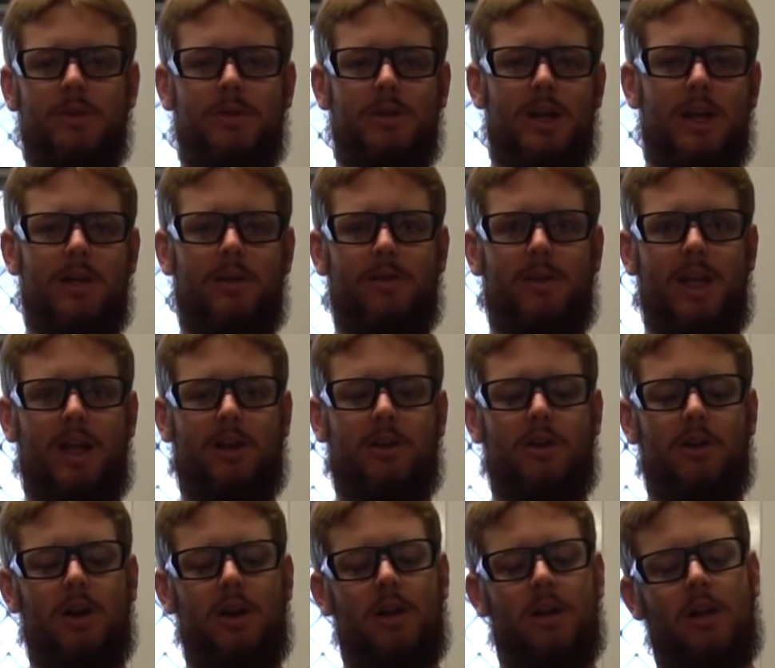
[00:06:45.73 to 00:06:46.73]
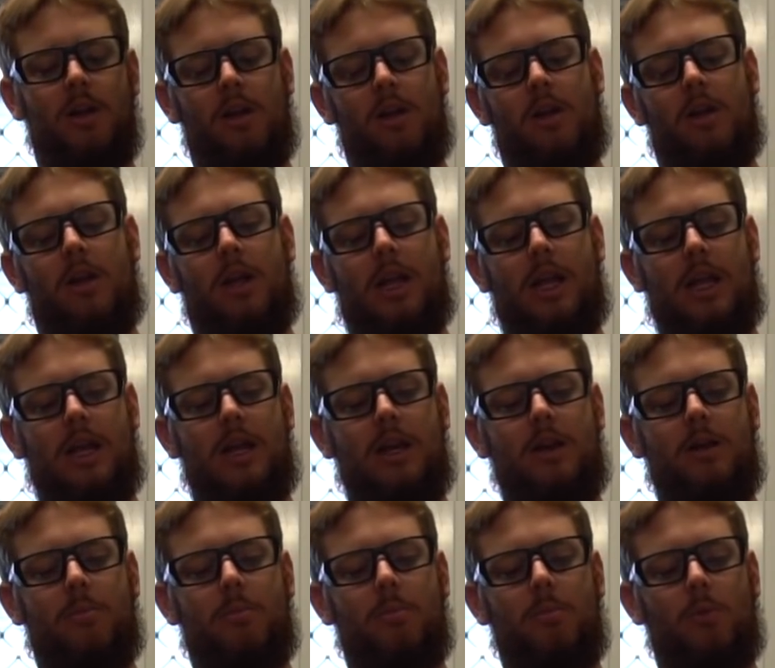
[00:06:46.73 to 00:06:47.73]
Yeah, that guy.
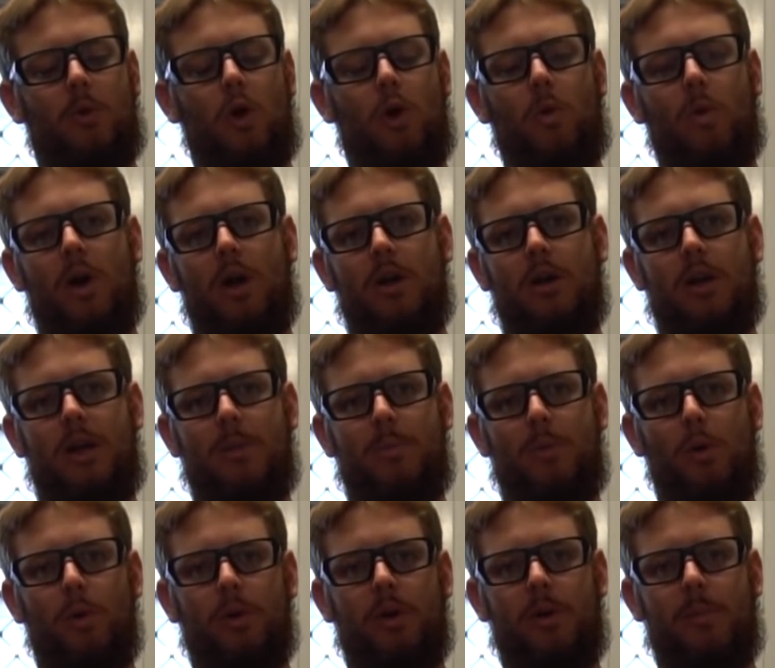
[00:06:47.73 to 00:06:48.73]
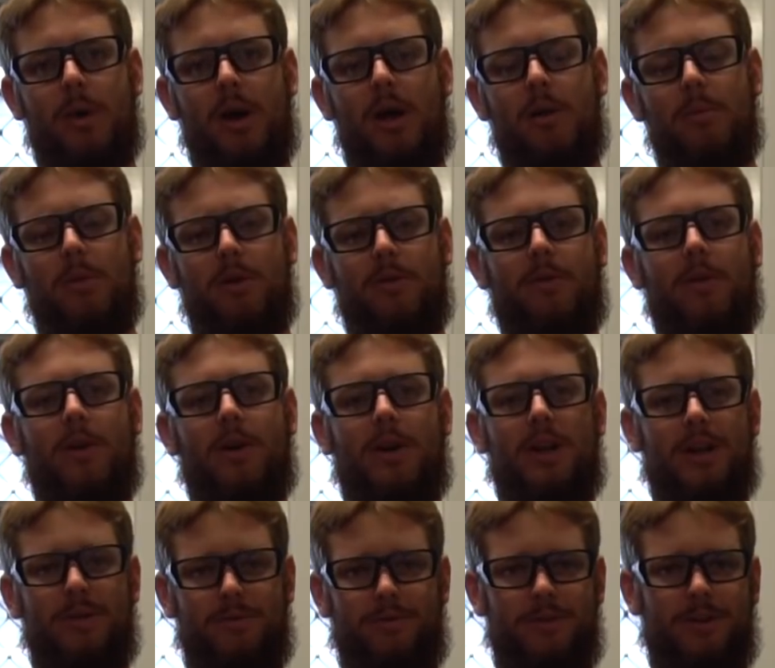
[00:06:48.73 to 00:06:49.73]
He got one, he pulled it apart, modified
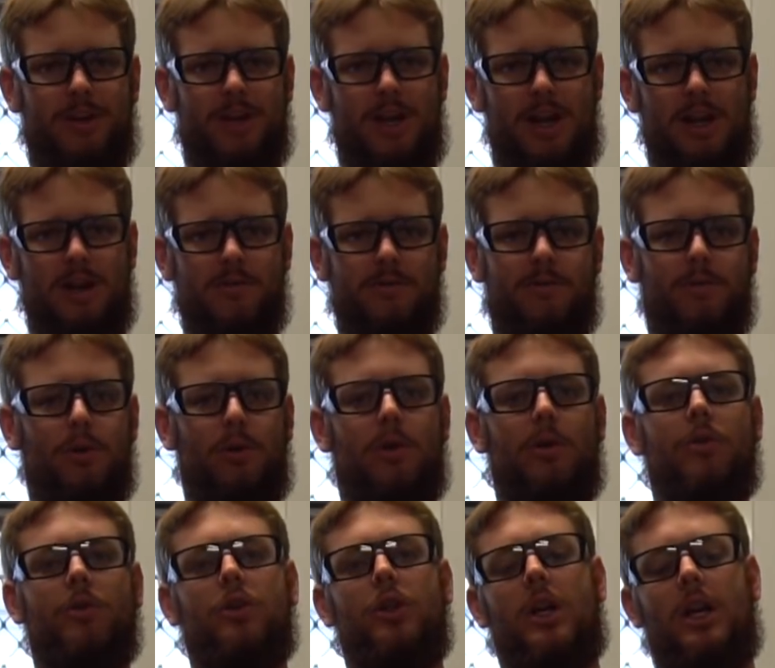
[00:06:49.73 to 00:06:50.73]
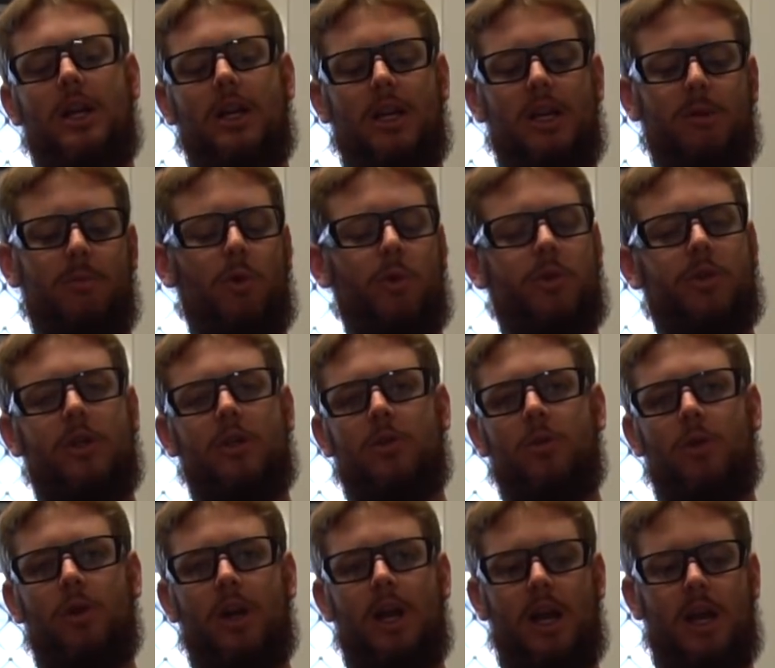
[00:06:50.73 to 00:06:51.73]
it, and fit a full on Gen 8 gearbox
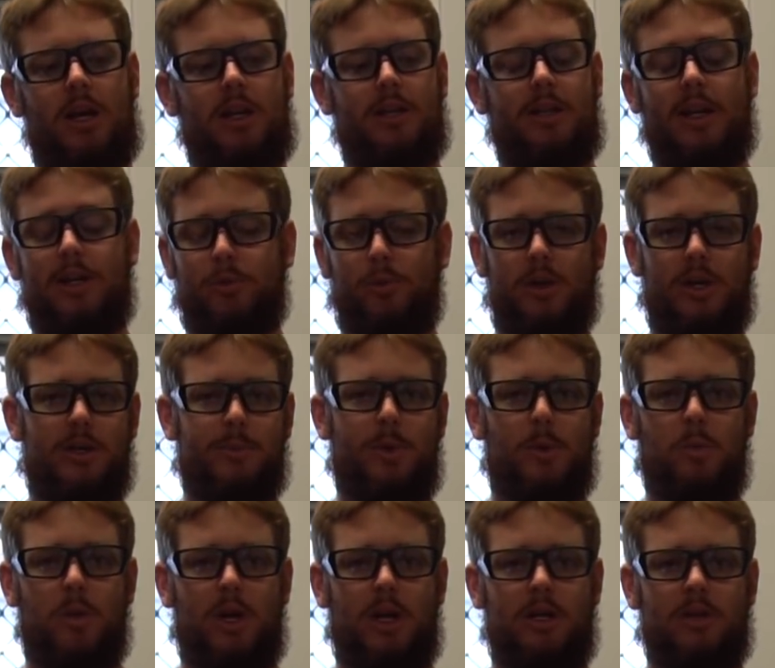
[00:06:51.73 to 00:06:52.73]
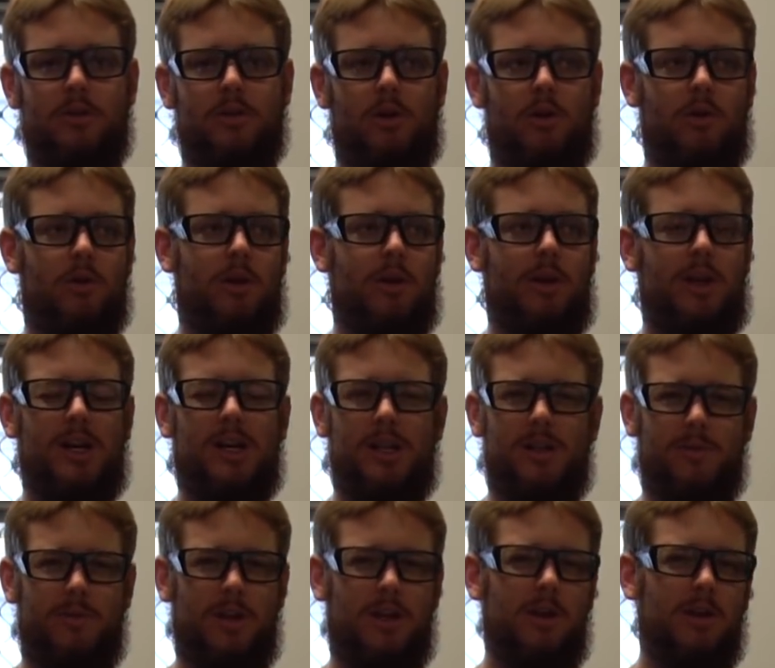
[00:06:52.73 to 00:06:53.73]
into it. And that's what he's been running. So, any of
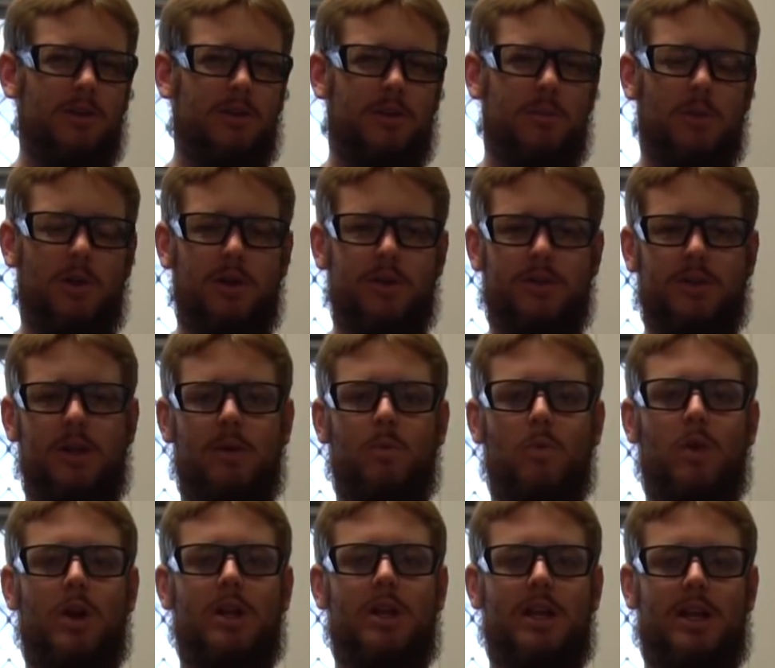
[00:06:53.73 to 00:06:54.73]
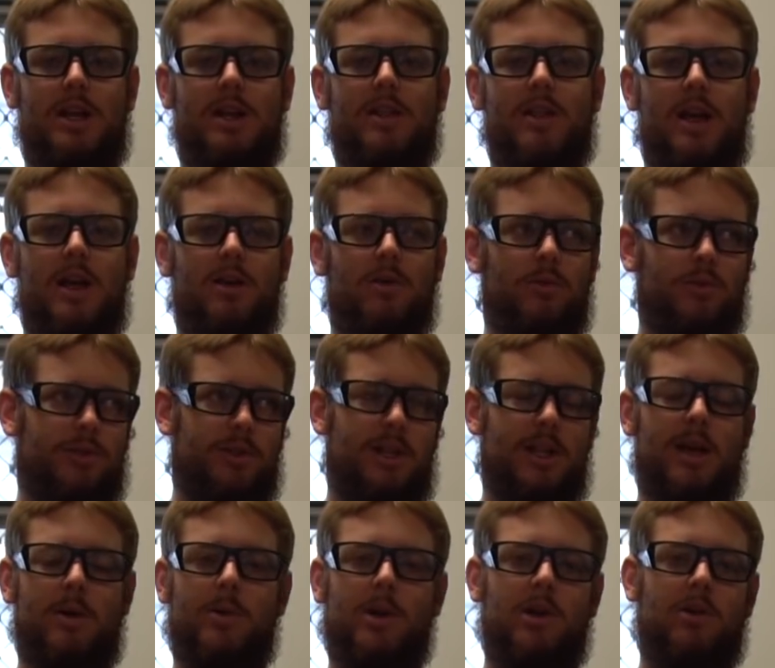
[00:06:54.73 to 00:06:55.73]
the videos you might have seen where you hear that or see
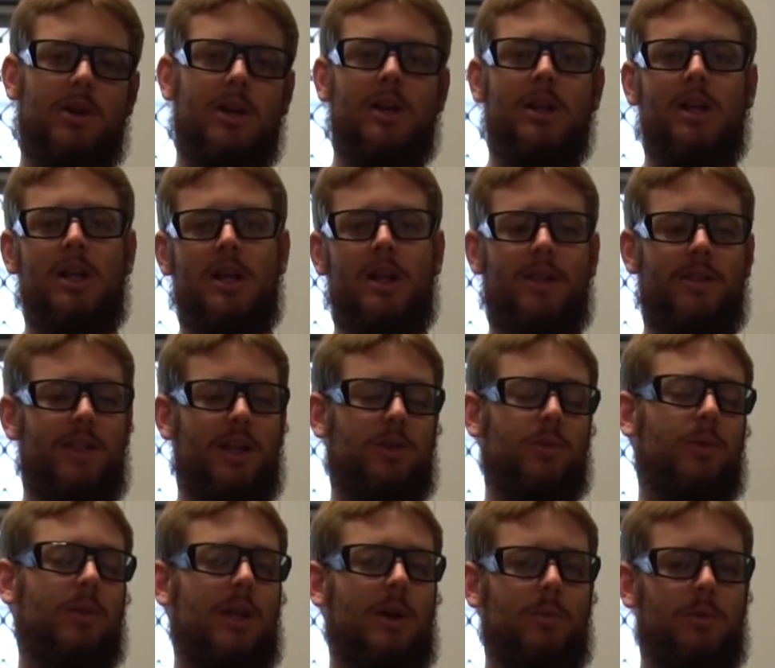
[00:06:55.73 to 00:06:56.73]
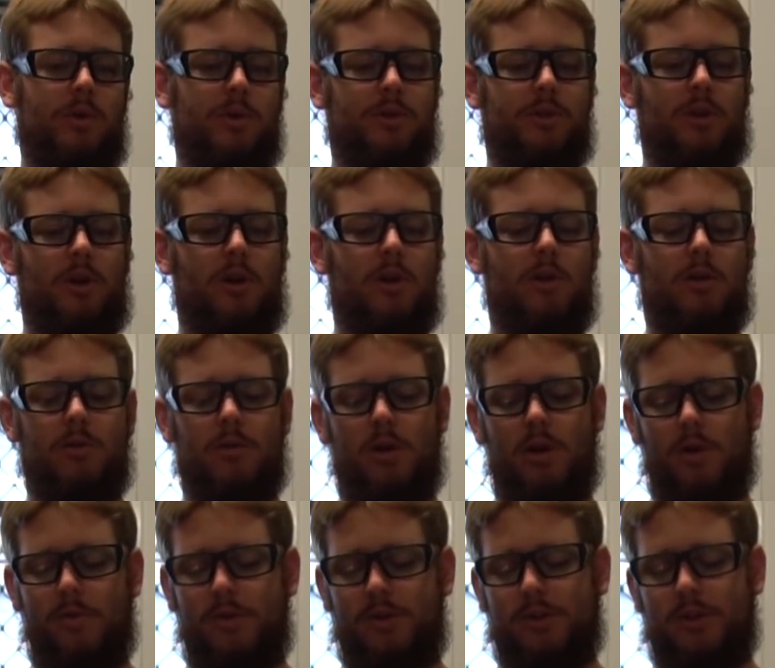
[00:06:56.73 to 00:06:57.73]
that running around, that's what that was. So,
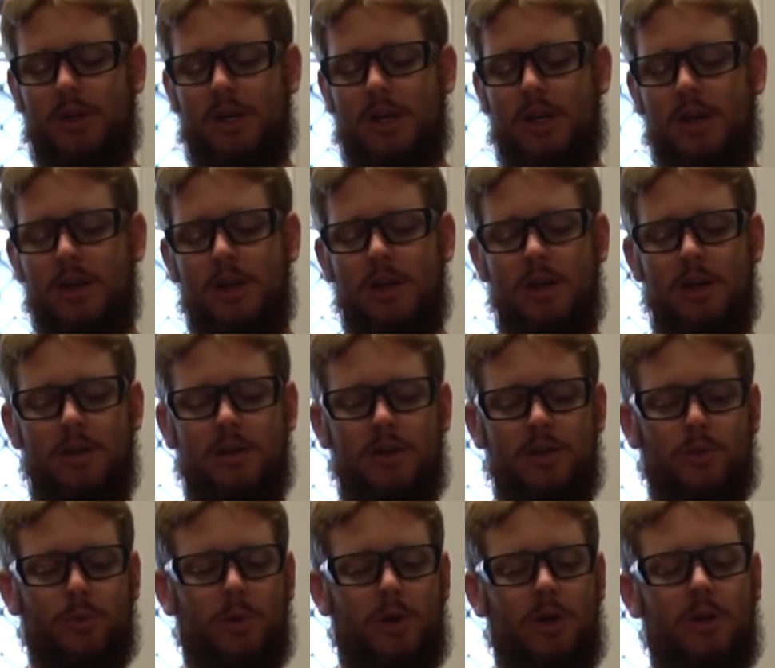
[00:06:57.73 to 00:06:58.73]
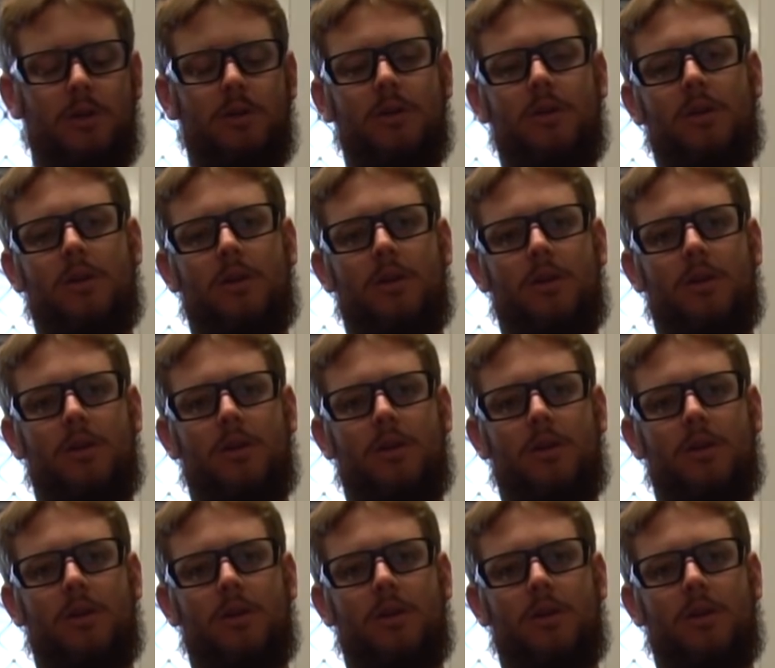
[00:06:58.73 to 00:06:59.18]
obviously, this one,